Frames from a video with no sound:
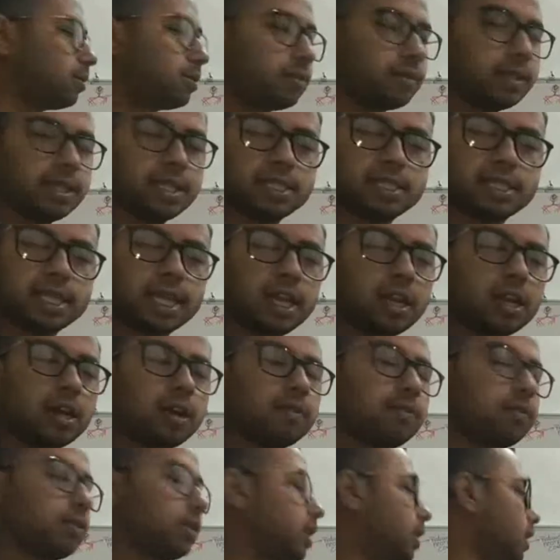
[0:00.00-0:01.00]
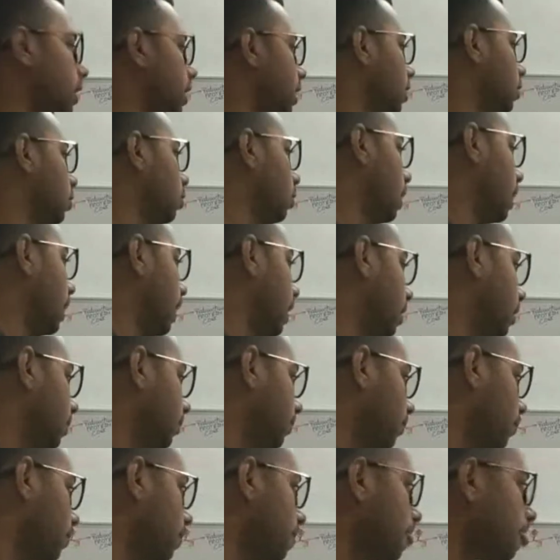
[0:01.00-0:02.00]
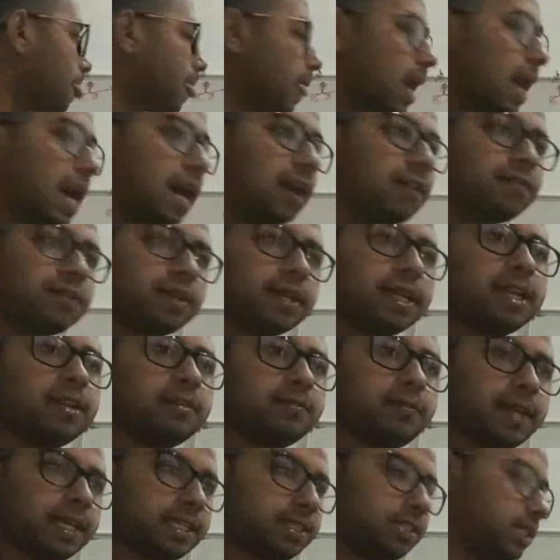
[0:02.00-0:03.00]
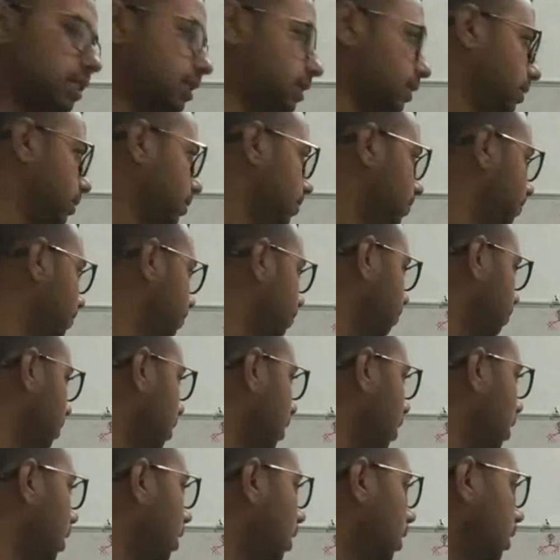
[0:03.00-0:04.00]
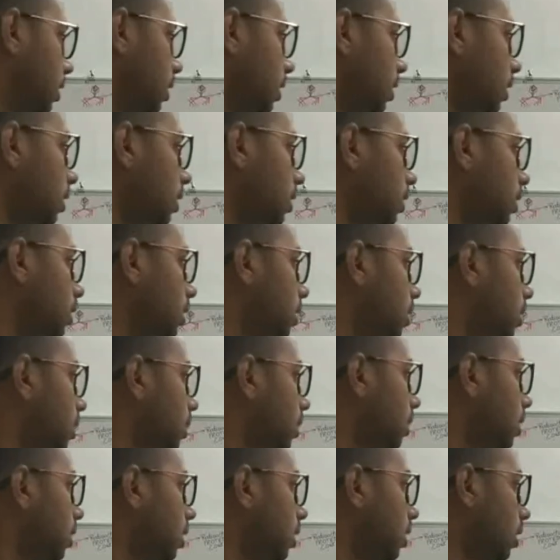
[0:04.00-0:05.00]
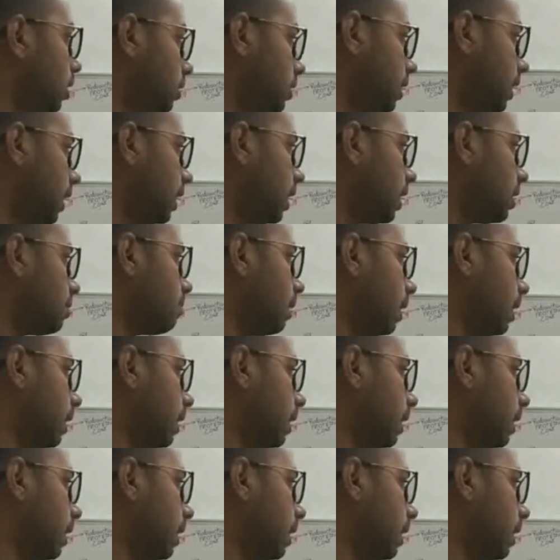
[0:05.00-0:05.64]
with the cell of E. coli. After infections, the genetic